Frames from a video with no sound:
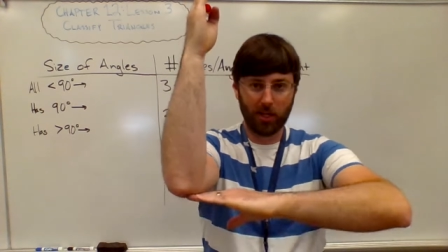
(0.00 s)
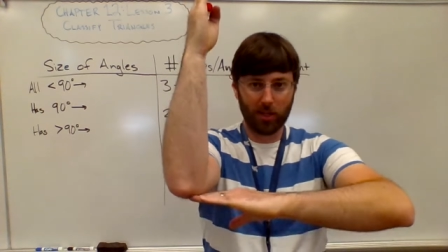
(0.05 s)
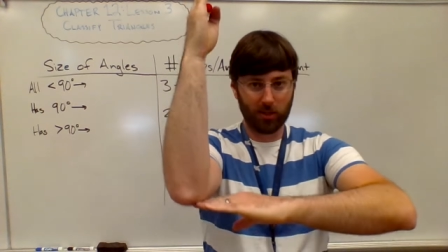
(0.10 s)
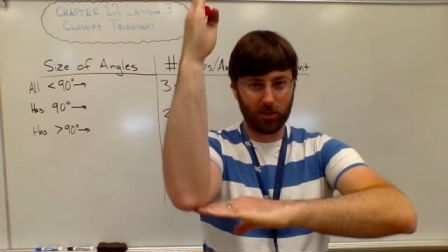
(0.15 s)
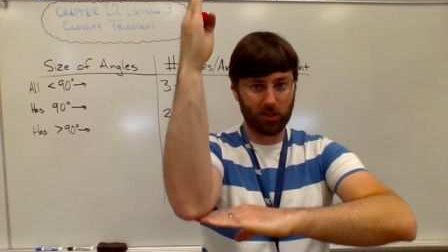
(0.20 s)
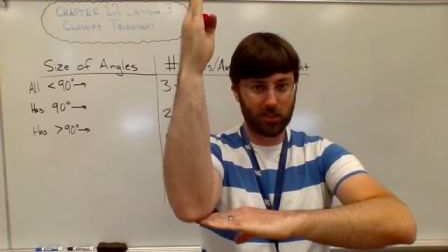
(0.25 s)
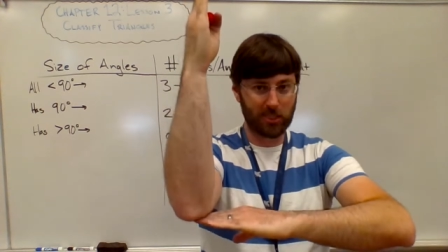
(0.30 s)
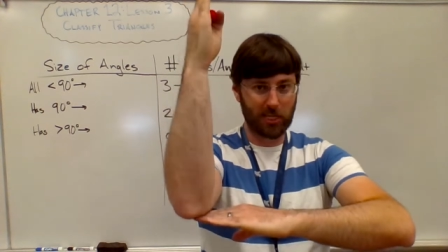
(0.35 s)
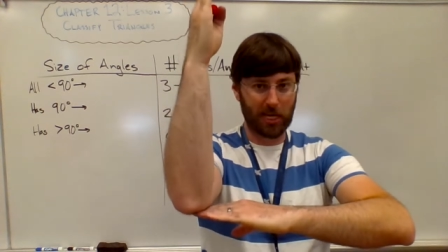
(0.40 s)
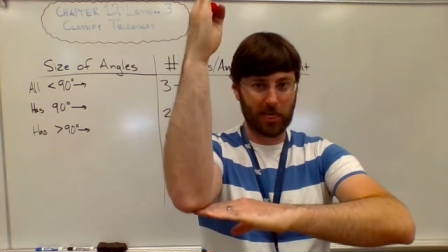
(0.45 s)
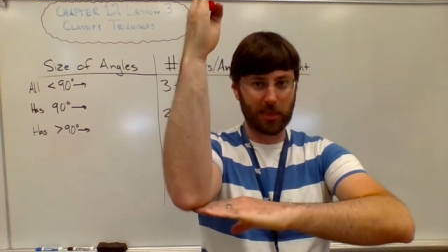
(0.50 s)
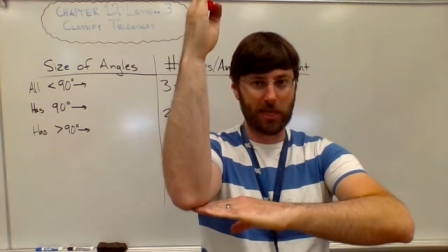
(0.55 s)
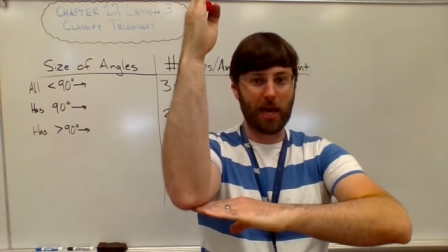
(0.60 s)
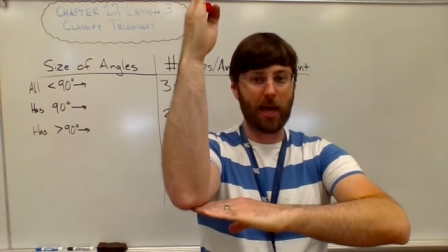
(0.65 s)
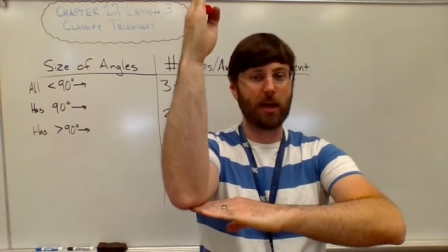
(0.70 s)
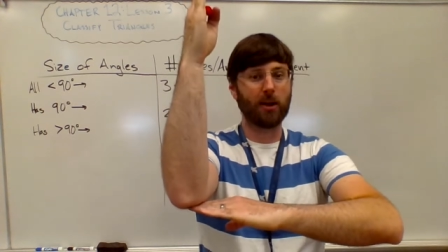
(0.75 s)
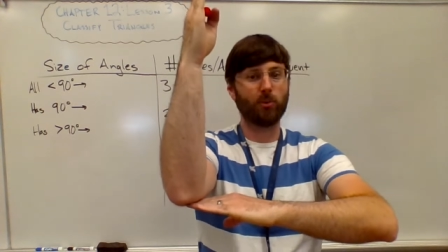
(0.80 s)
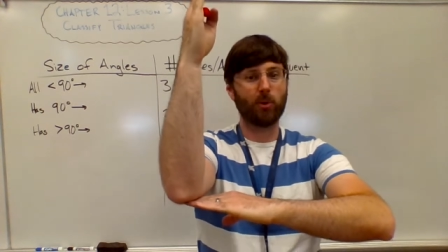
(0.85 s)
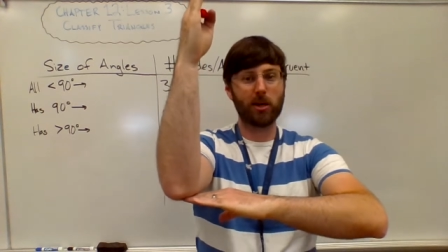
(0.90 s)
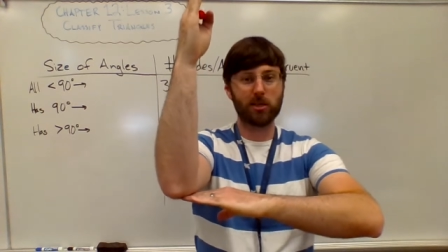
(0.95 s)
Looks like
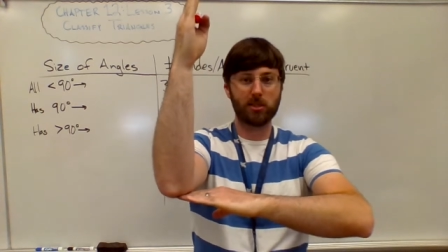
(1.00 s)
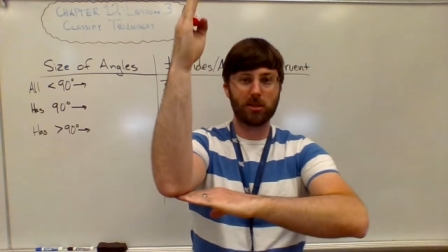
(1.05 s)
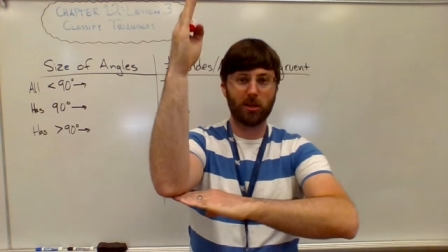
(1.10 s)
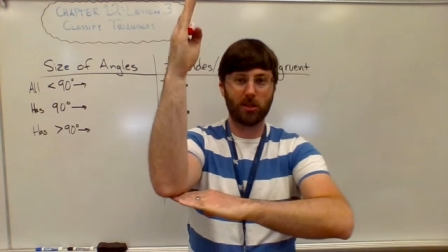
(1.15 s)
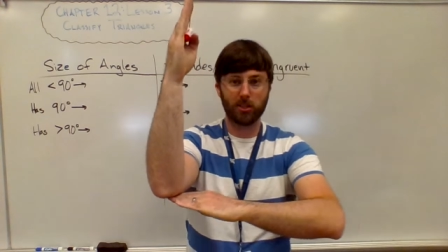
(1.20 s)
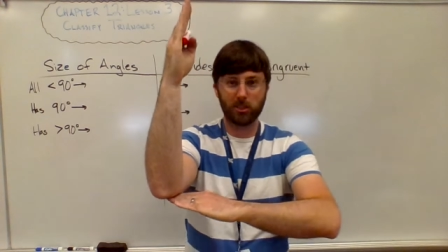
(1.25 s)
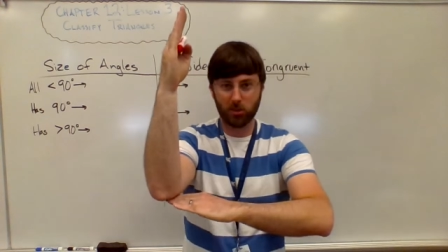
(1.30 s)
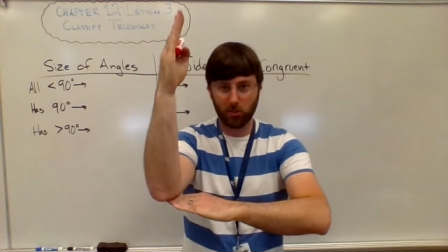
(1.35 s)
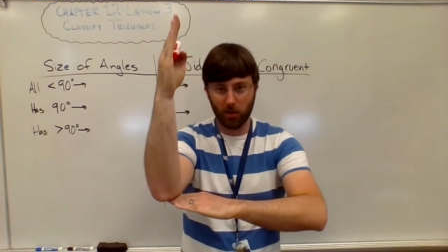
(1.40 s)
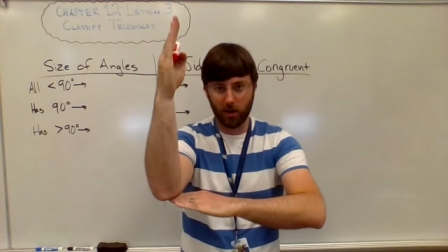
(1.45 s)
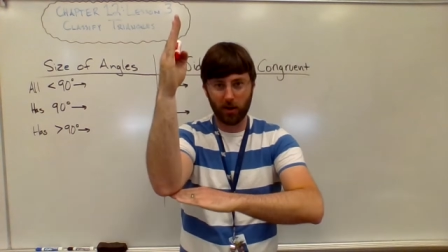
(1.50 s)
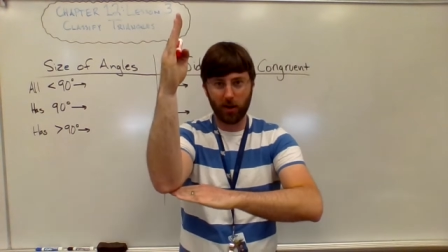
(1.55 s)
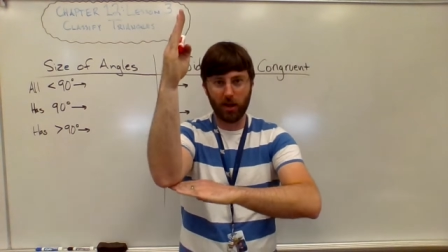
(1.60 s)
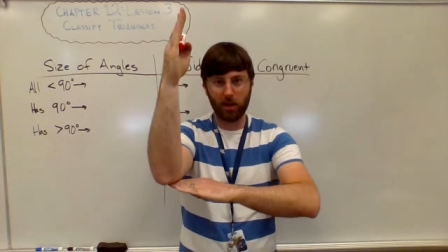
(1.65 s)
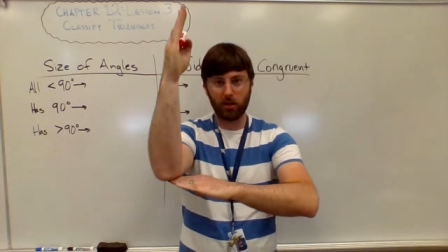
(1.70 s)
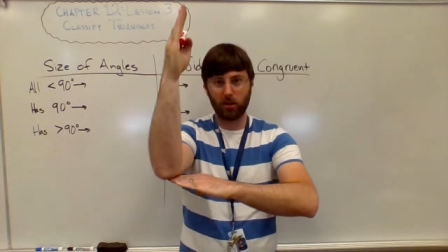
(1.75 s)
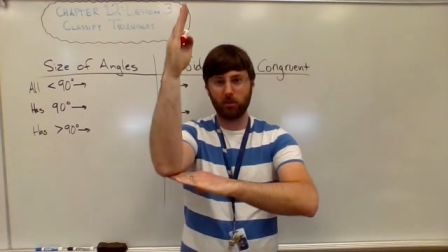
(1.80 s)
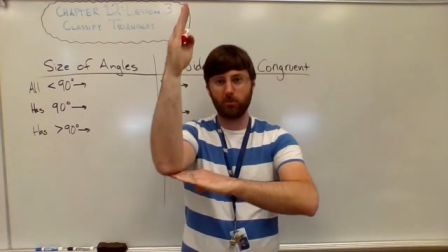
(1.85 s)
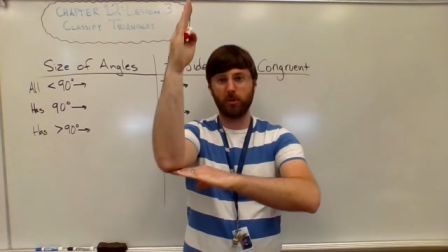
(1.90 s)
that. Why is it called a square angle?